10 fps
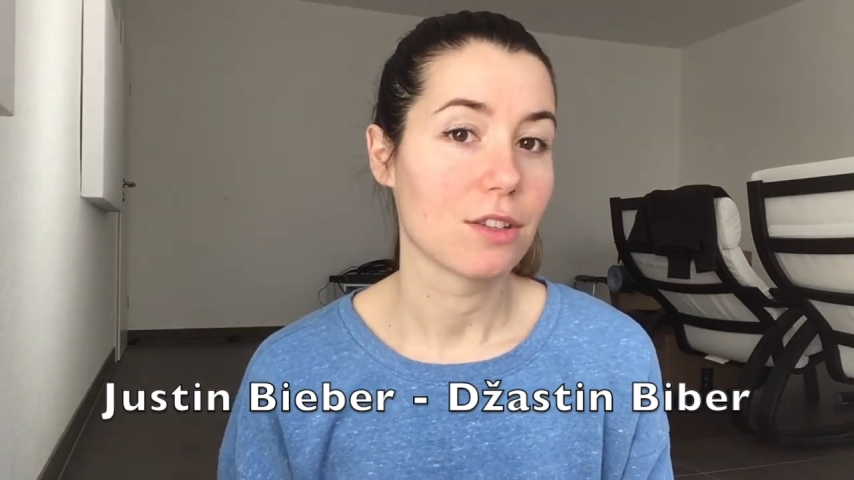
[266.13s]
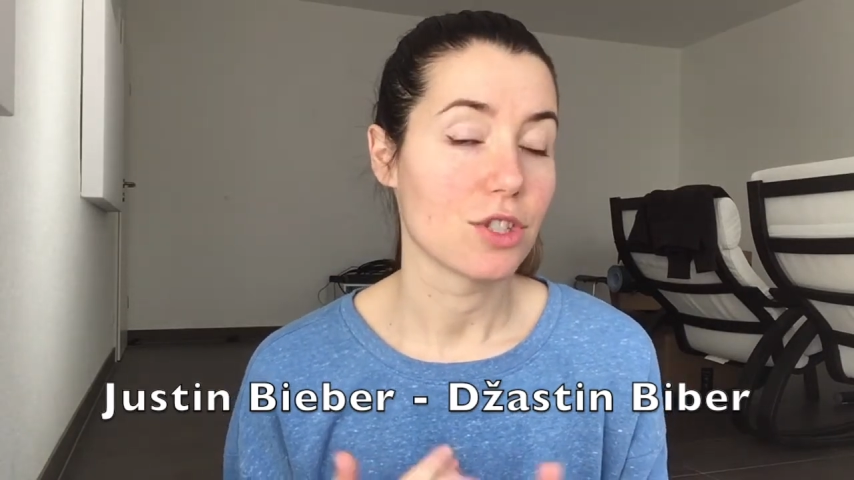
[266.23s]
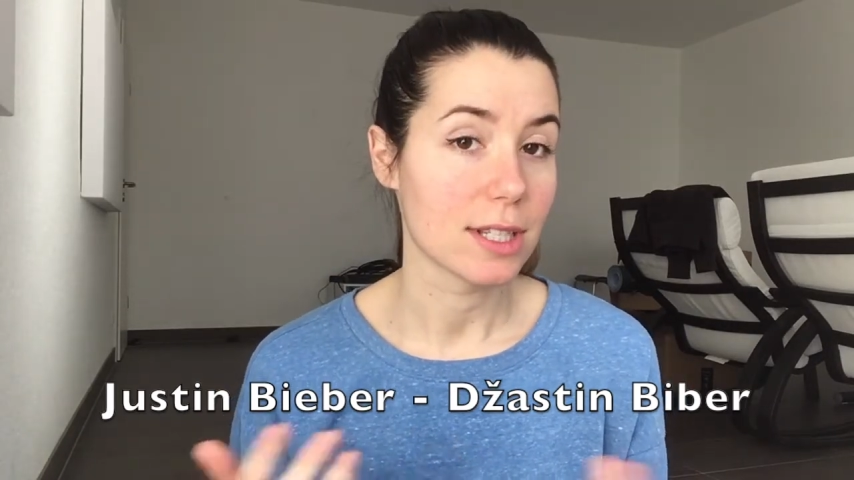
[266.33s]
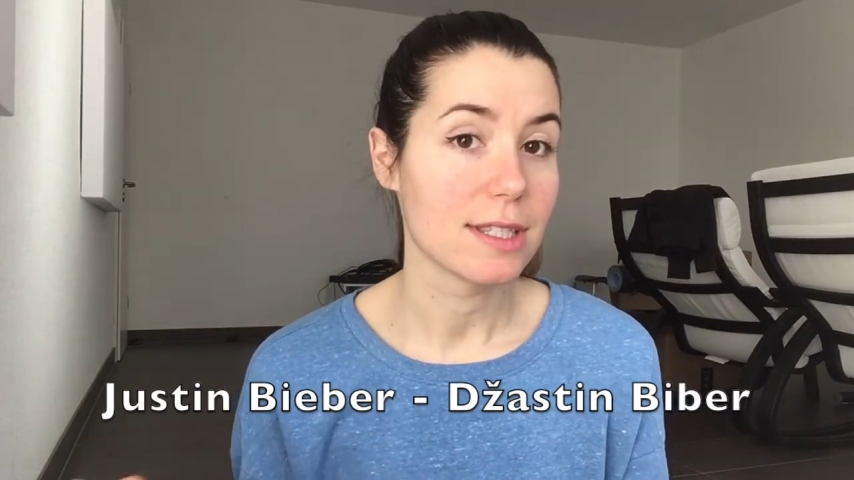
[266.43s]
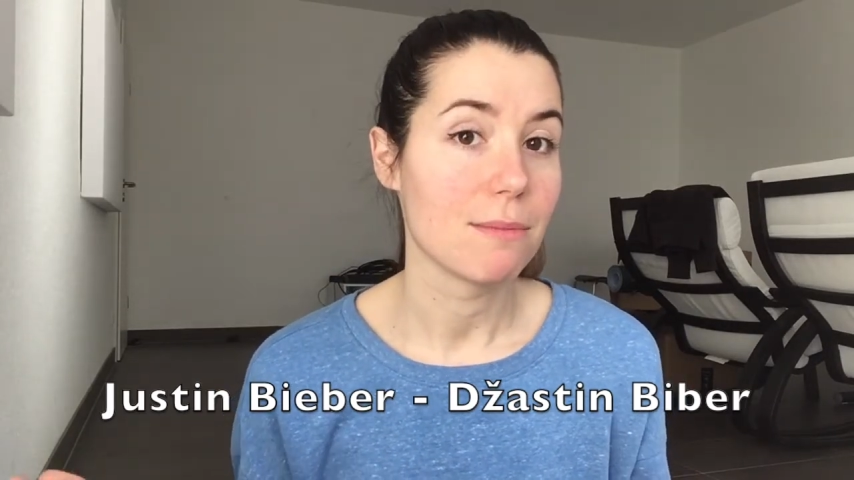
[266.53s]

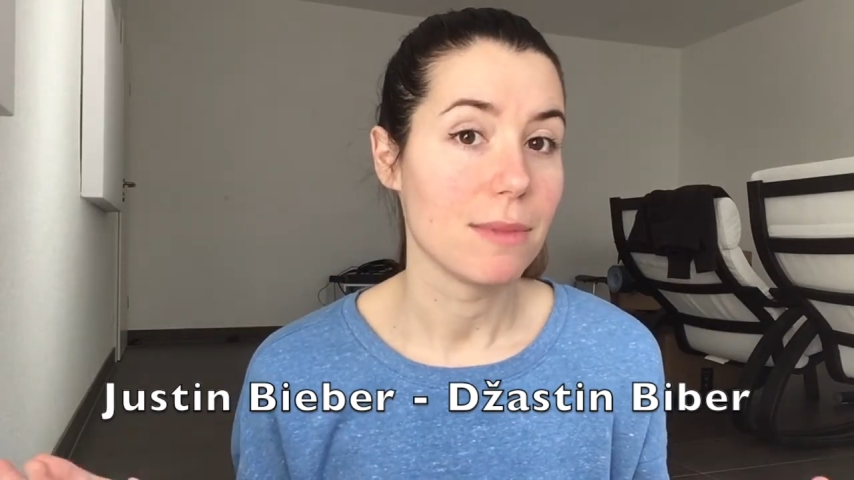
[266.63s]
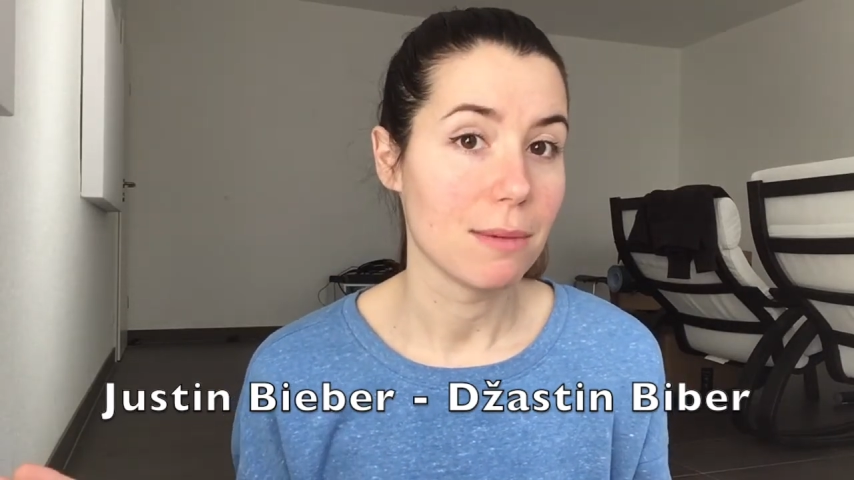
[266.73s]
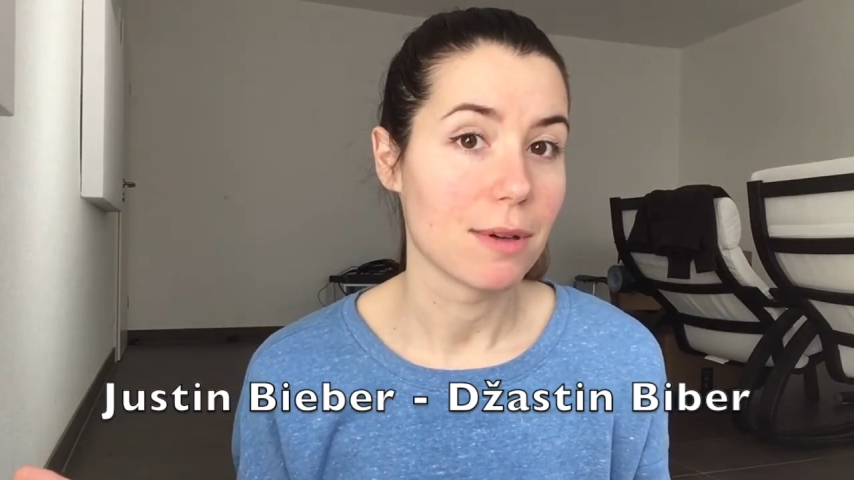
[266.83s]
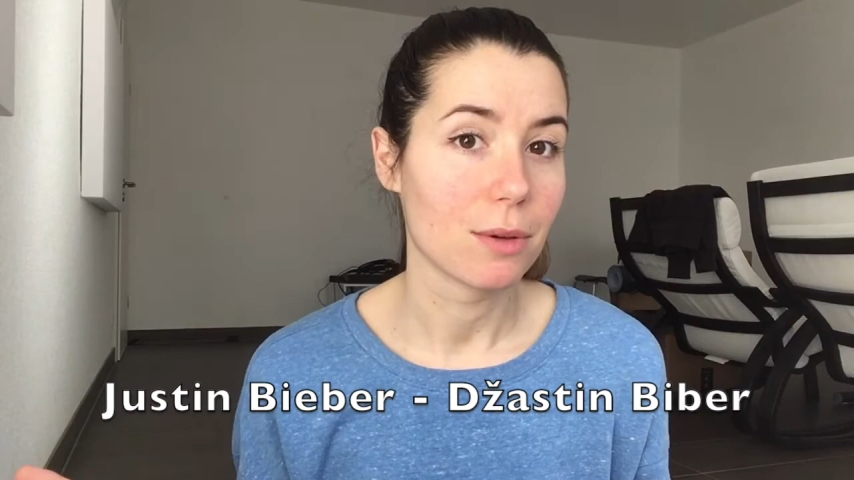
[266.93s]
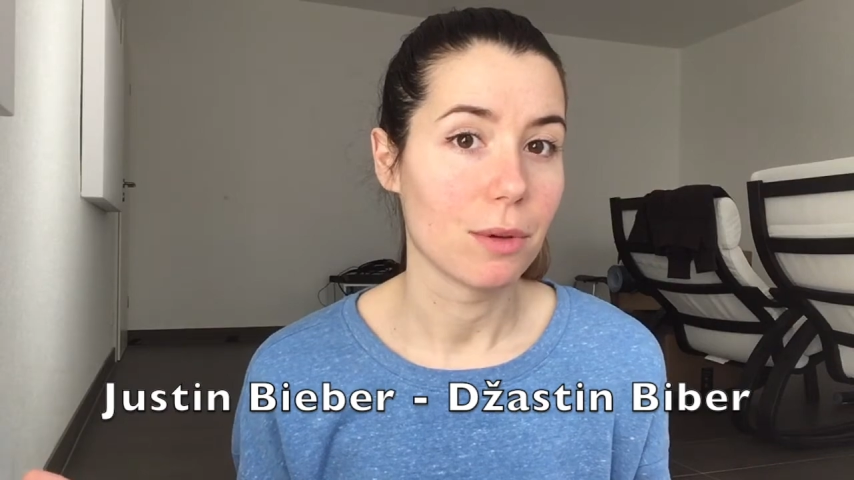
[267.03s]
Justin
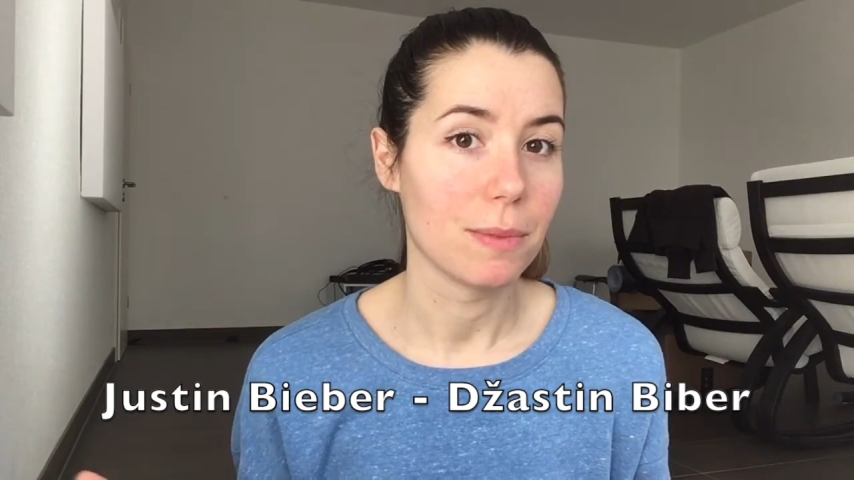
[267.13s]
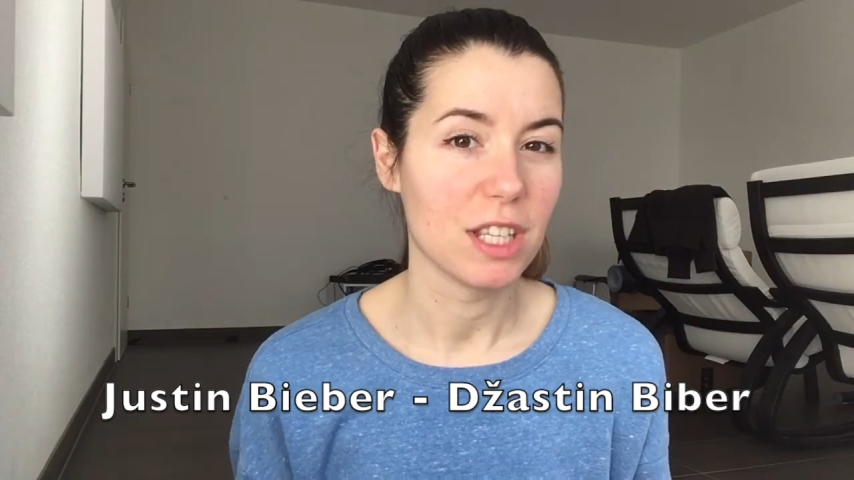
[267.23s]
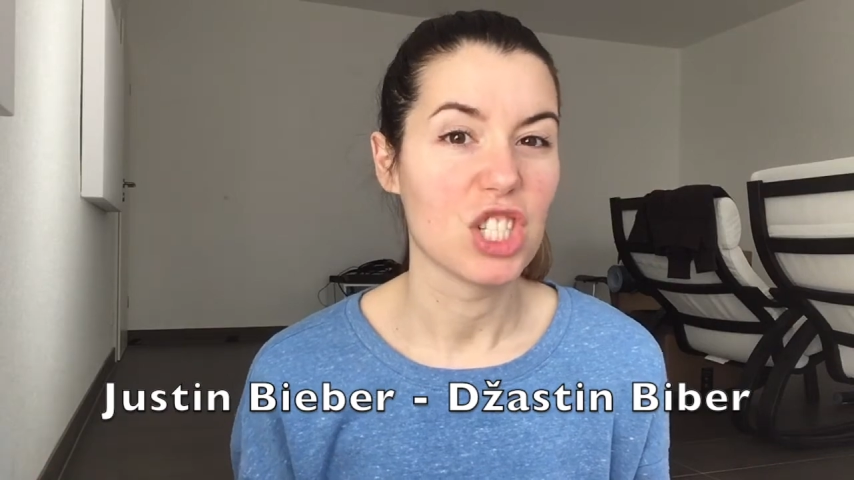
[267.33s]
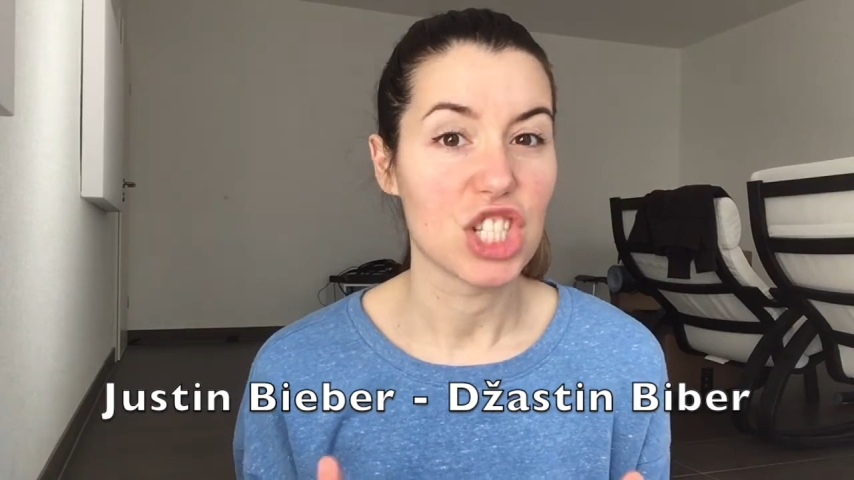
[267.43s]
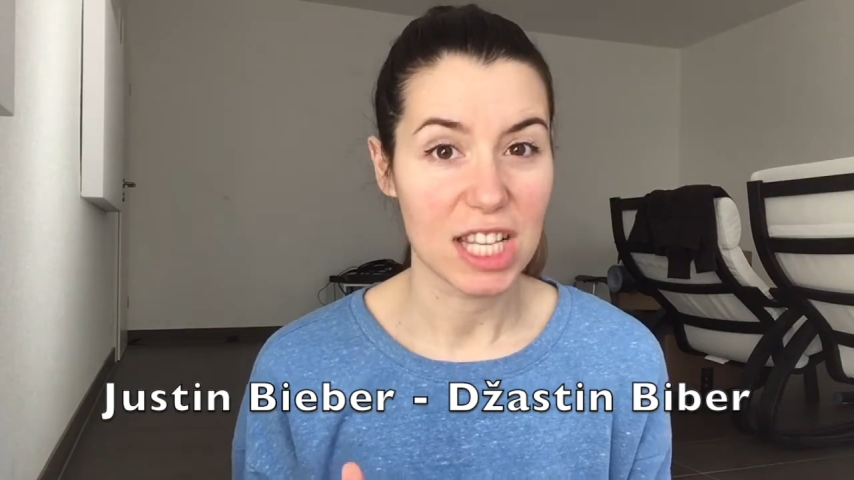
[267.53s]
Bieber will
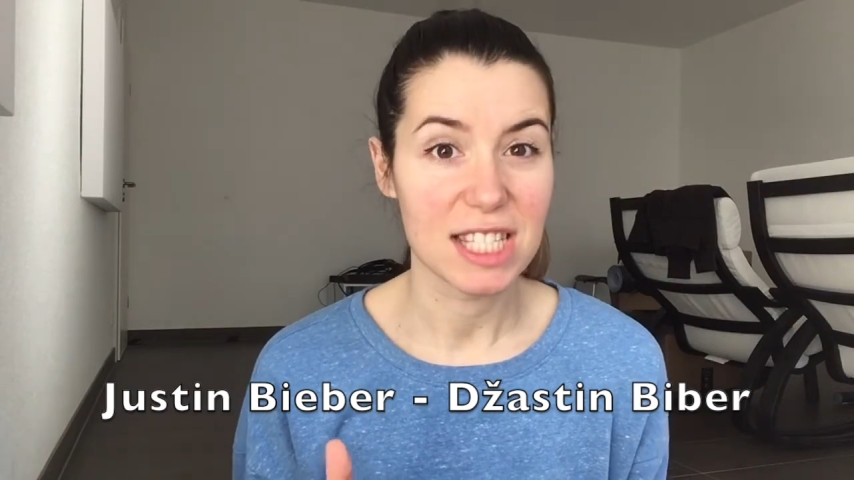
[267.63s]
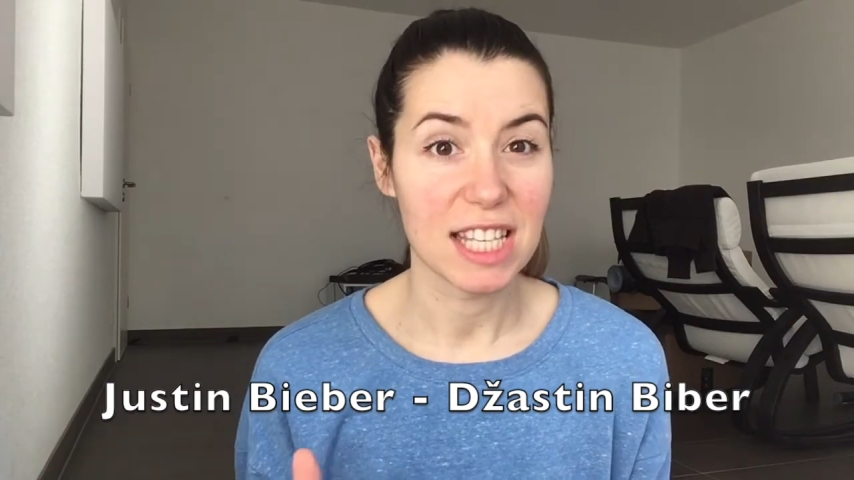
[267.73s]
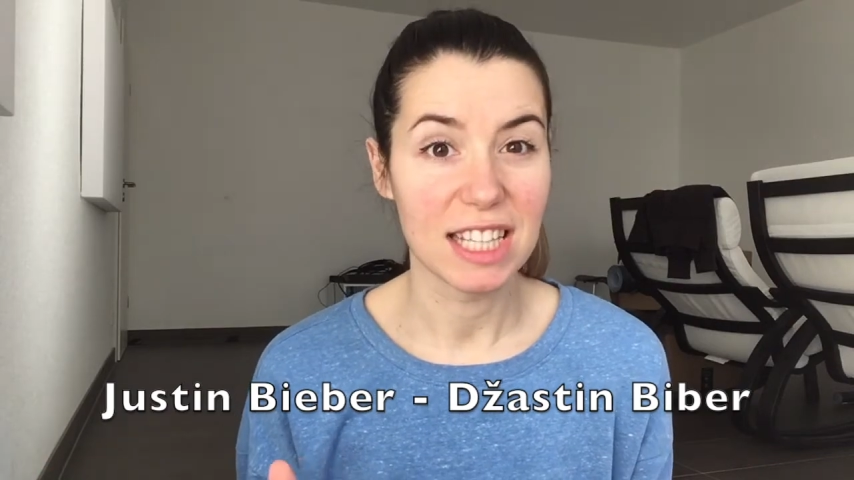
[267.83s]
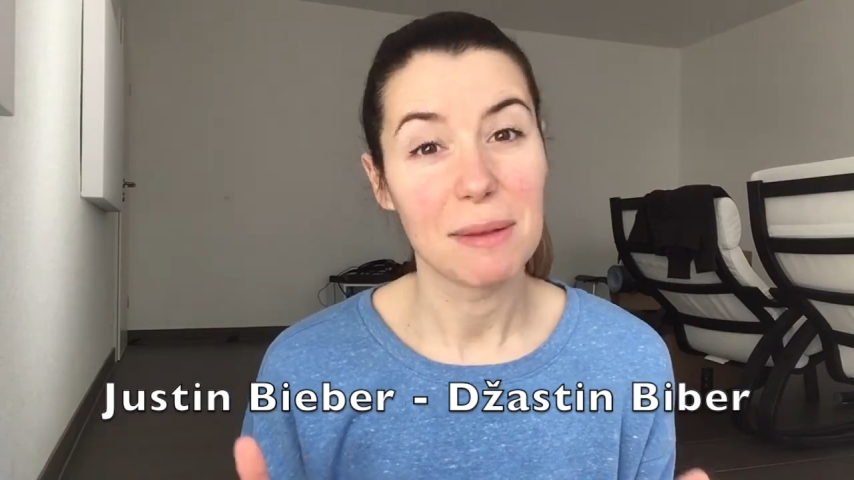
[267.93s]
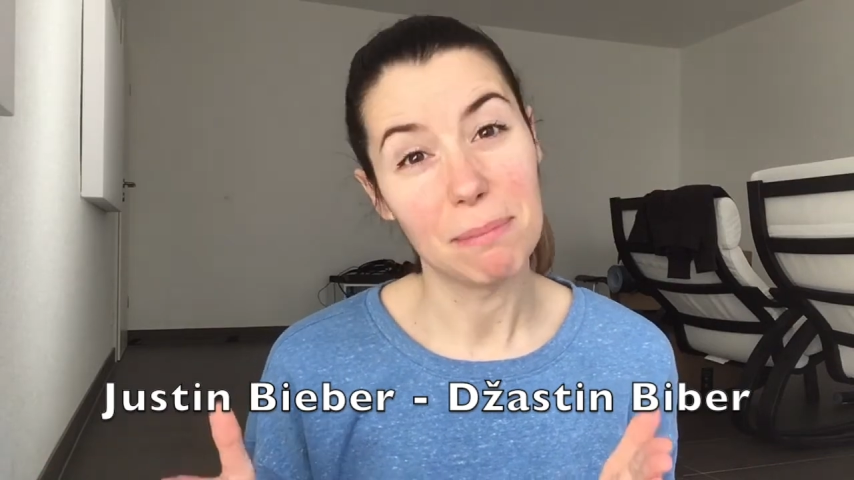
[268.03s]
be
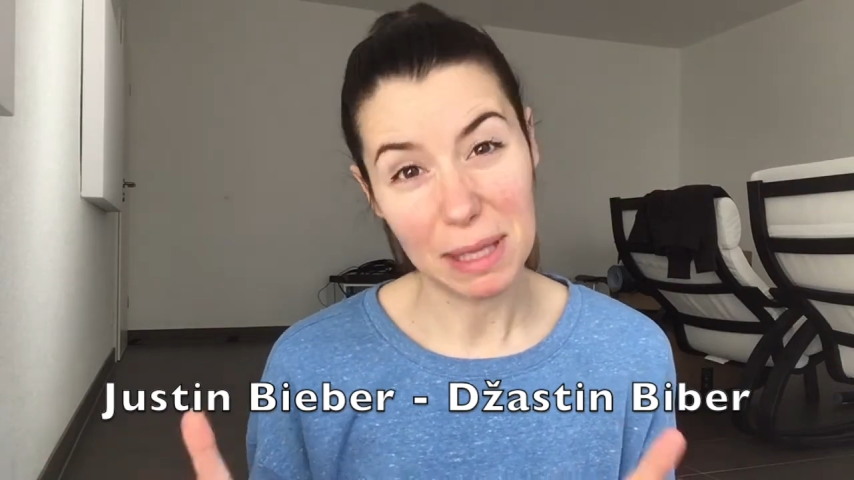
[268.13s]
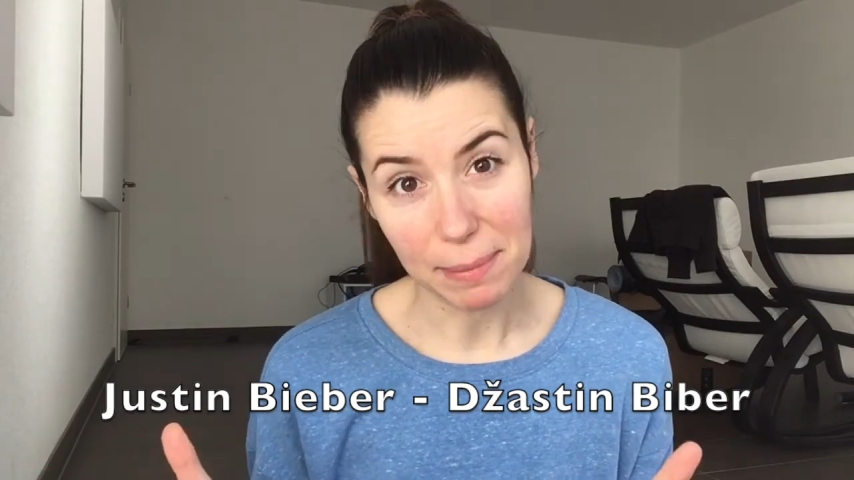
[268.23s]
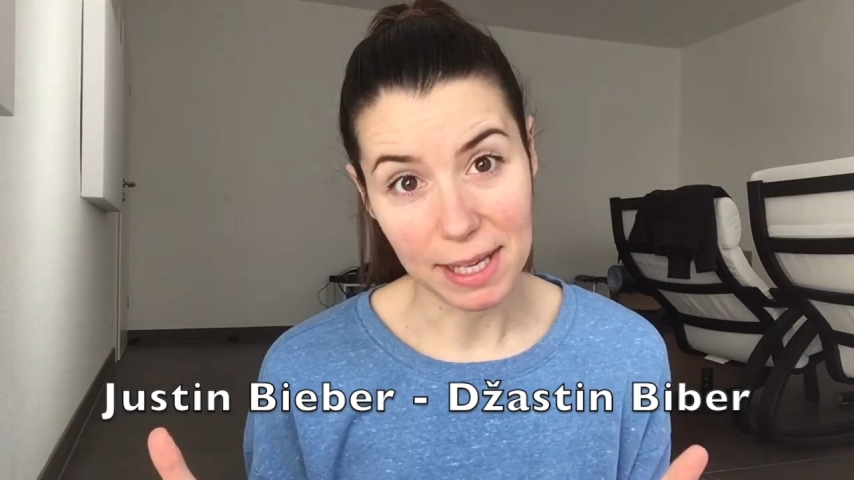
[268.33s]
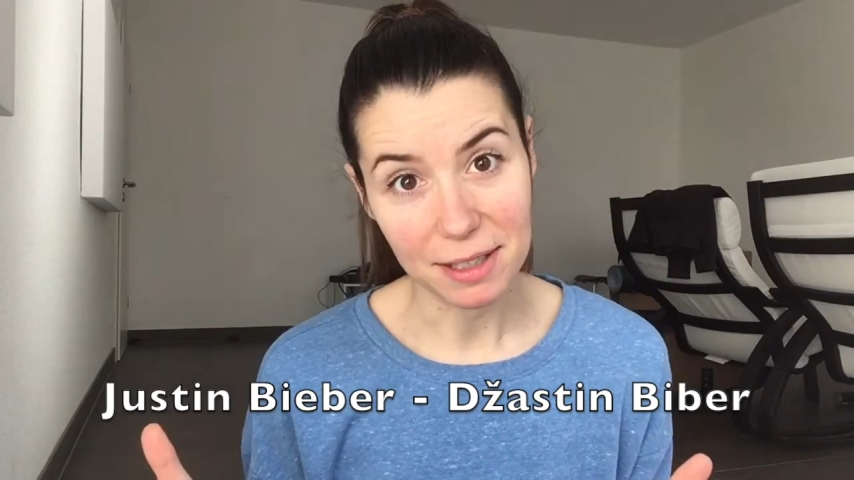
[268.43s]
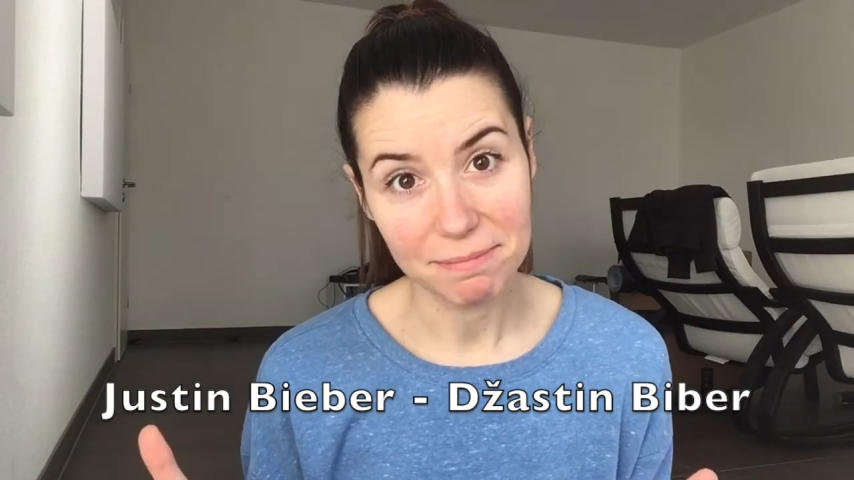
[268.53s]
Justin Bieber.